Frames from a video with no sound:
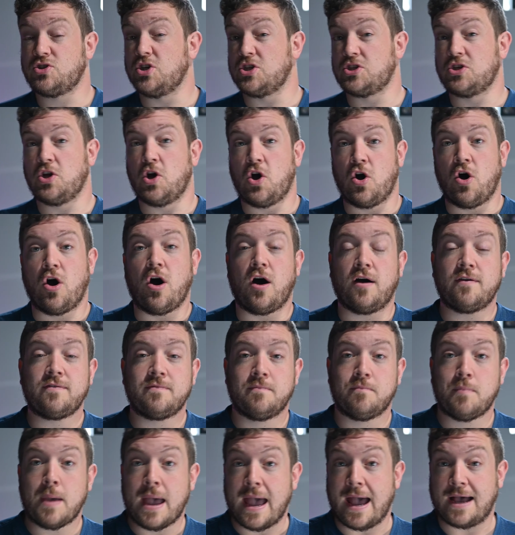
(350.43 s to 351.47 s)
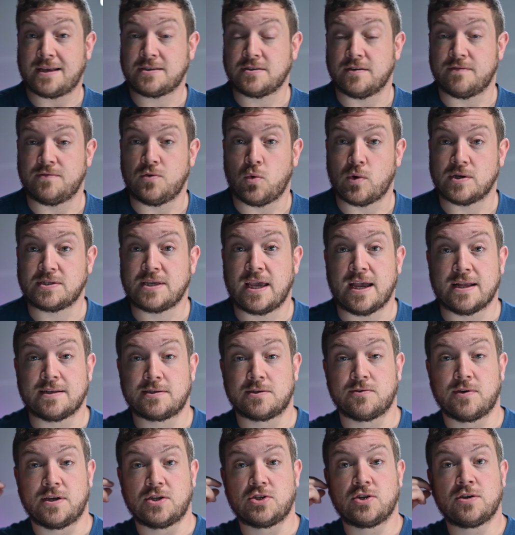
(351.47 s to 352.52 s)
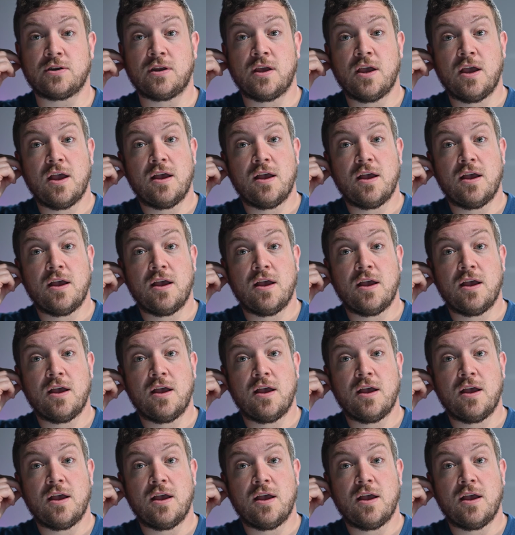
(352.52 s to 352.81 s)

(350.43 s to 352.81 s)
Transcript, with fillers: just off, passive noise cancellation,